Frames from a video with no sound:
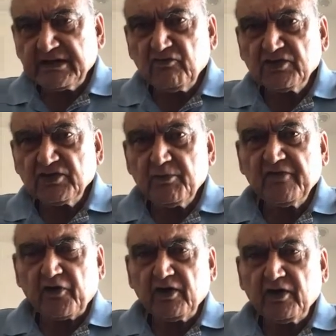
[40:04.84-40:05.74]
partition
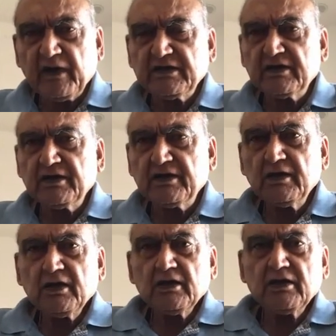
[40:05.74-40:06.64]
was a big fraud by
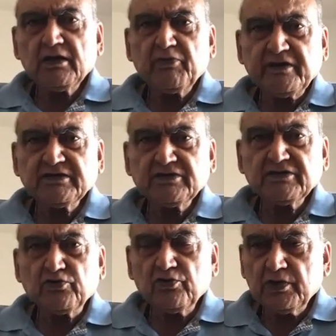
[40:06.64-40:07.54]
the
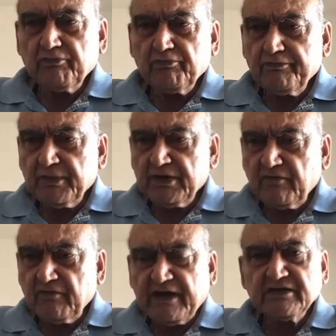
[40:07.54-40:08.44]
British to
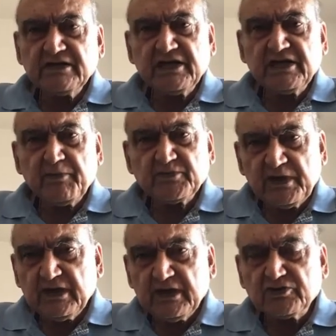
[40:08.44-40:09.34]
divide us and
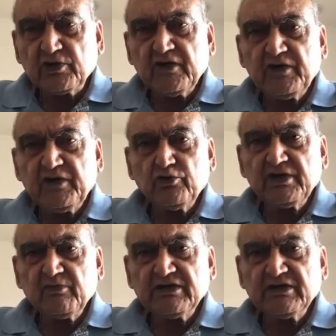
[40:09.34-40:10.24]
keep us weak so that
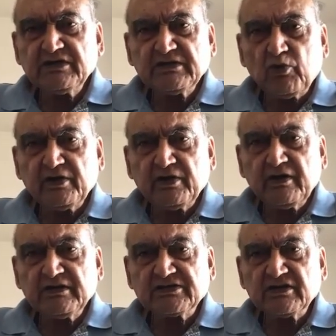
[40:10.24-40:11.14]
we don't emerge as a
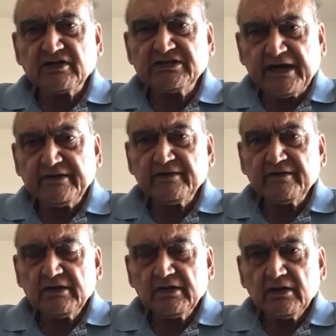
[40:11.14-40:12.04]
modern industrial
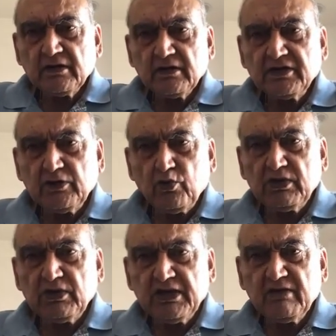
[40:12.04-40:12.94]
giant.
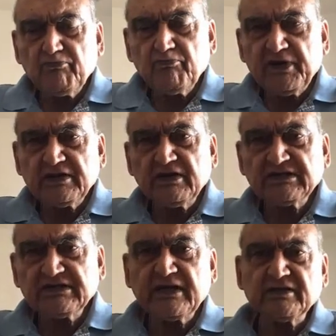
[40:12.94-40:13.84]
See, the whole aim,
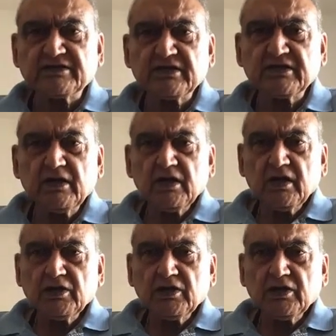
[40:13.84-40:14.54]
please understand this,